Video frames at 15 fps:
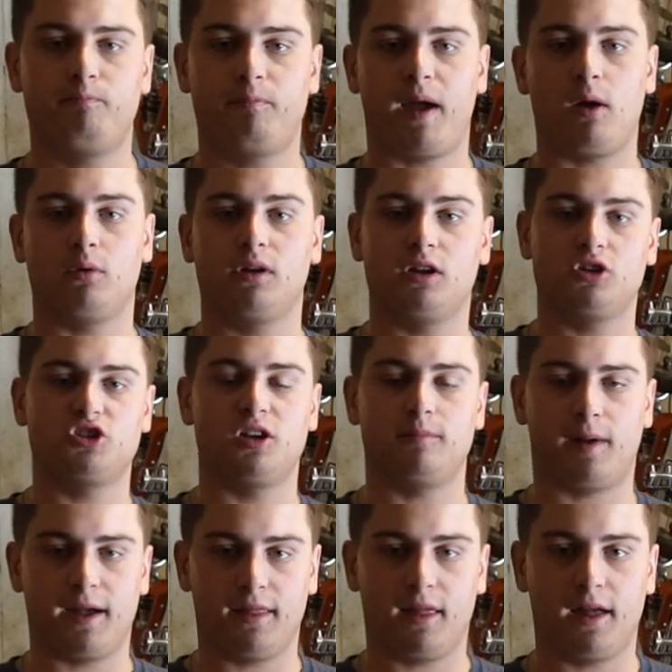poundage in
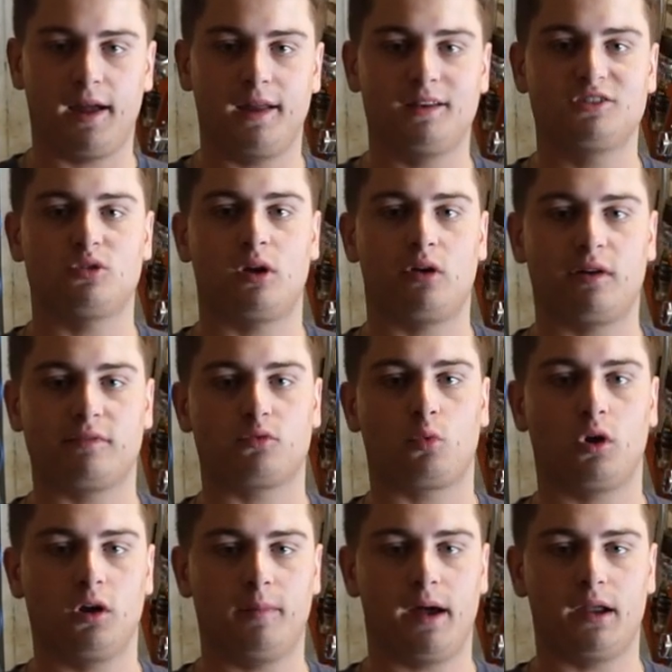my line so I don't have to
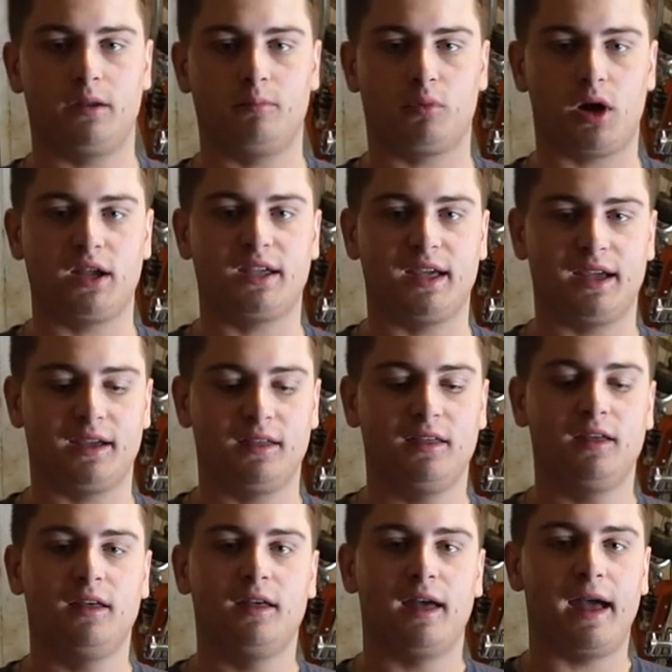worry about it breaking
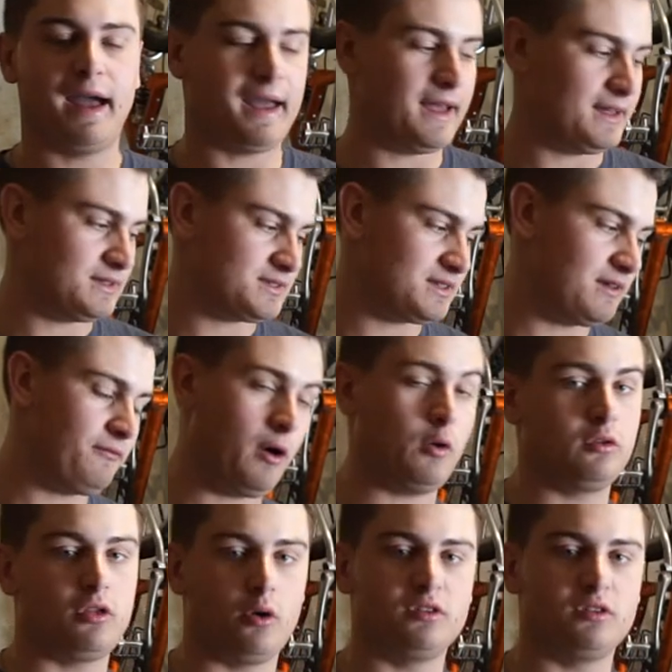as if I would